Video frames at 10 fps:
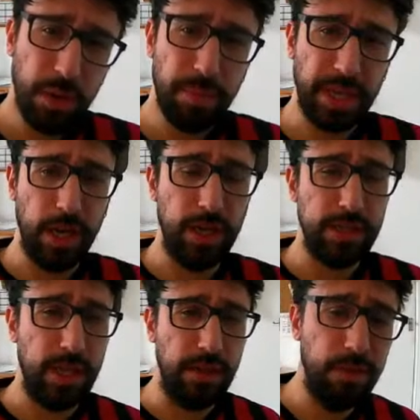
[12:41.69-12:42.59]
because
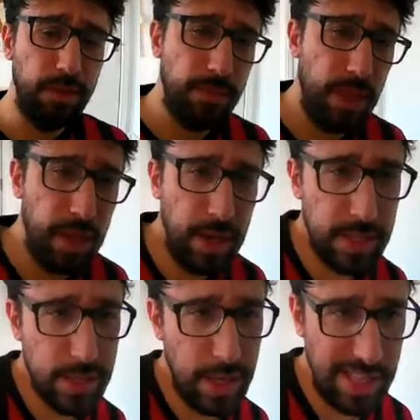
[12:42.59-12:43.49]
if you
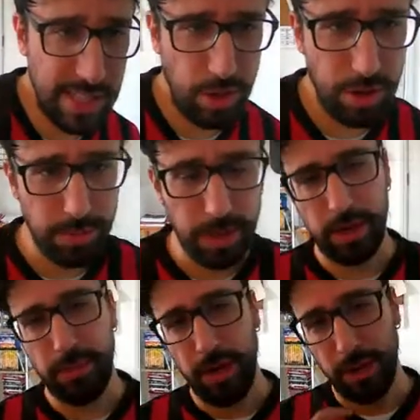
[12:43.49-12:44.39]
let's talk a bit
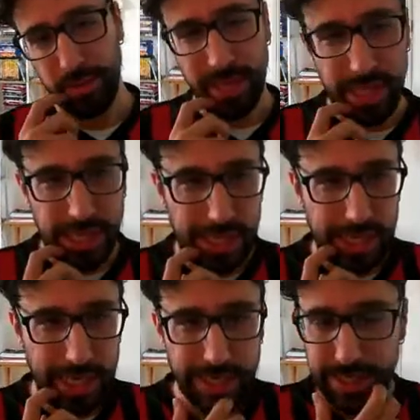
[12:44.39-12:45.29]
about
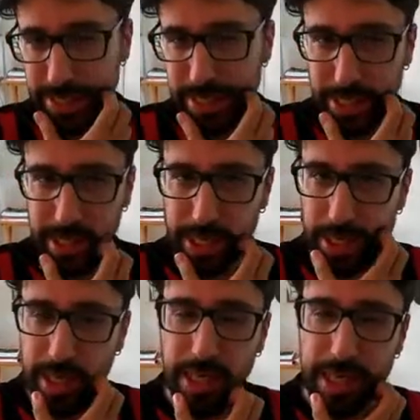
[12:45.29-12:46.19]
you
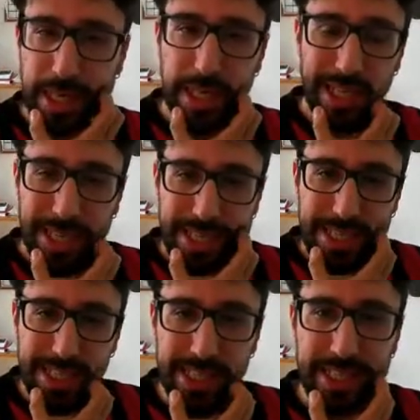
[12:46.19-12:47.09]
know
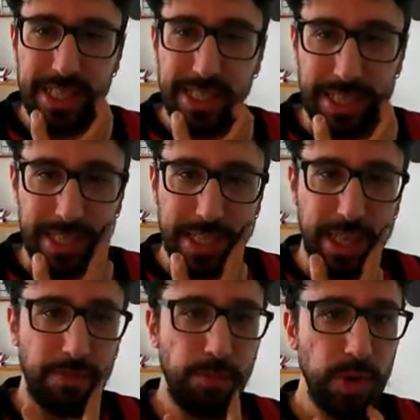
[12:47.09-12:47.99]
statistics.
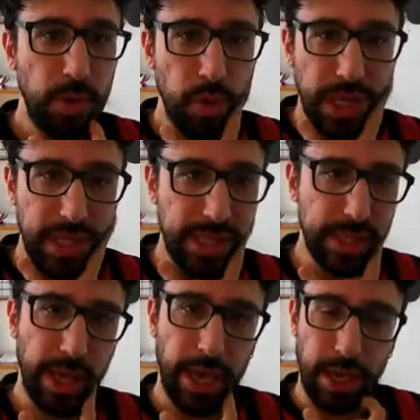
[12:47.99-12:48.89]
If we win this
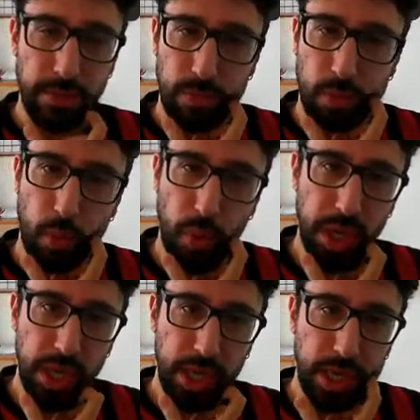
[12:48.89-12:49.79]
game,
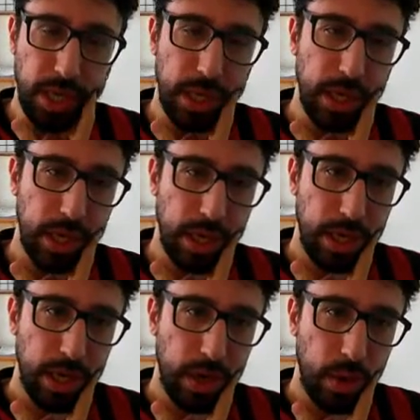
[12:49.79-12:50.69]
we
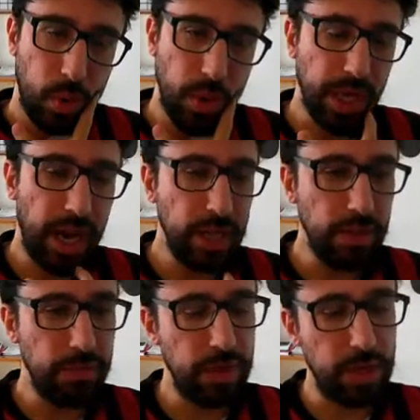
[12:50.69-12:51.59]
kind of